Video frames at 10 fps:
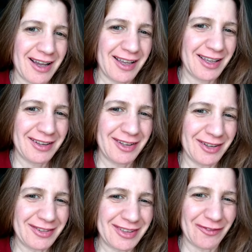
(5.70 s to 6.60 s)
It
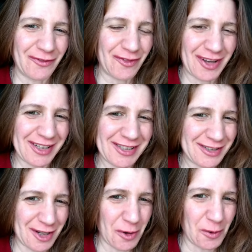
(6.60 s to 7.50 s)
doesn't feel
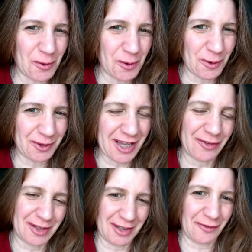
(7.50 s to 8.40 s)
so good
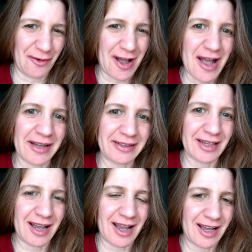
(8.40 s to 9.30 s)
after the fact,
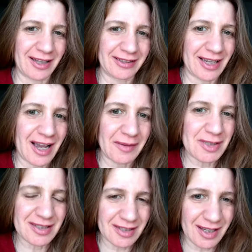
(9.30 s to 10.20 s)
and I'm
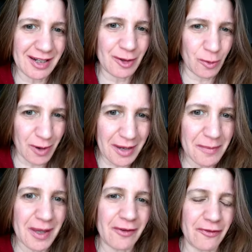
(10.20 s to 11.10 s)
still
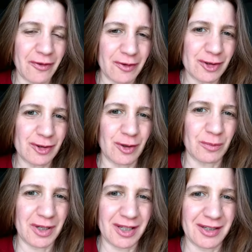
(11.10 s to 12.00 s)
craving for
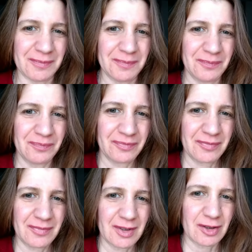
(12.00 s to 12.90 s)
some
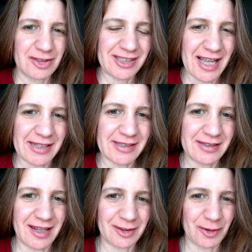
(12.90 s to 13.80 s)
snacks
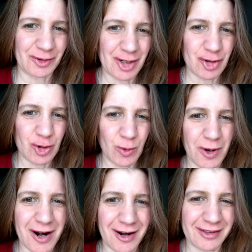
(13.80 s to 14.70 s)
that contain
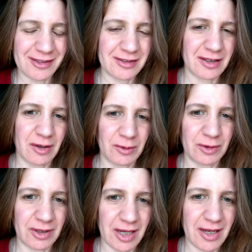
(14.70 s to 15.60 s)
sugar. So
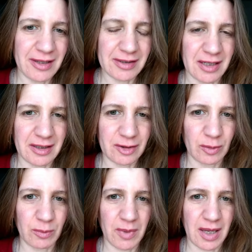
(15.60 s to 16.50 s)
today I decided to
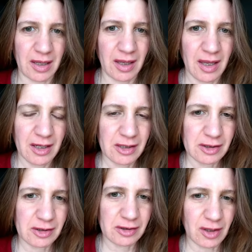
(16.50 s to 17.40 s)
make
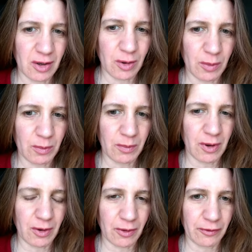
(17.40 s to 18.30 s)
some
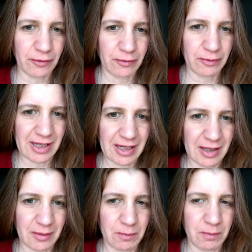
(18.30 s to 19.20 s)
of
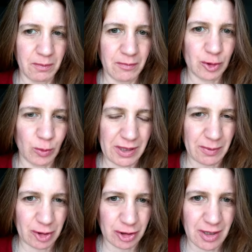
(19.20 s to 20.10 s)
the sweet
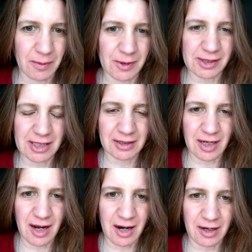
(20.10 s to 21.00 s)
vegetables that
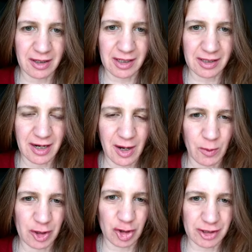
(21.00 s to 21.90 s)
are in
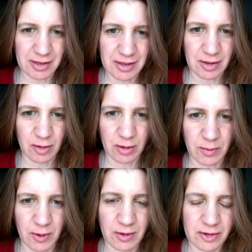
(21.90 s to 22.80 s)
our JCC
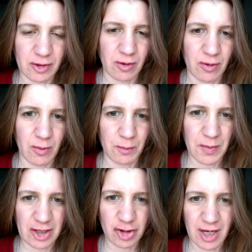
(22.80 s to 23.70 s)
cookbook. So on
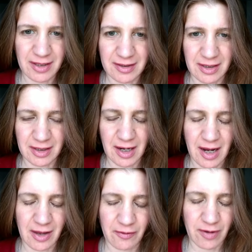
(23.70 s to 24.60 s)
page 18,
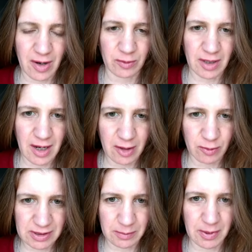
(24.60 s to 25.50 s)
I found a
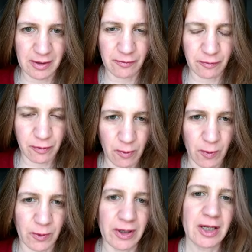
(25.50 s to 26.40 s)
recipe
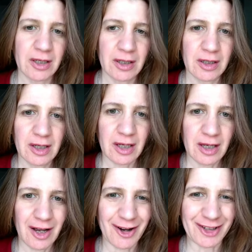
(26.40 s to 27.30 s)
for
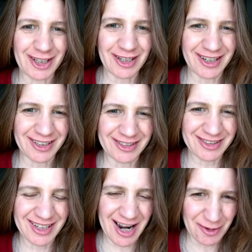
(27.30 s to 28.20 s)

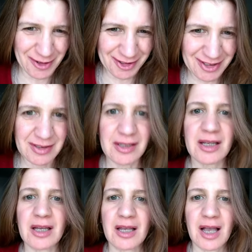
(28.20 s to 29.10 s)
honey-glazed carrots.
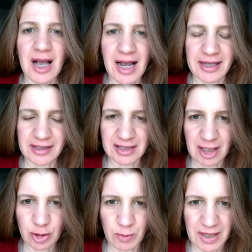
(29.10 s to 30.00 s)
I
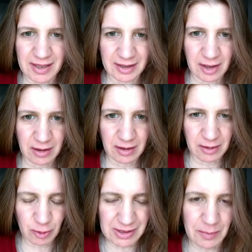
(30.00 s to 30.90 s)
decided to make that
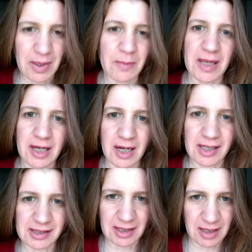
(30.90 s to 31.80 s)
recipe
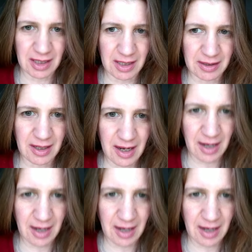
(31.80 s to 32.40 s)
because it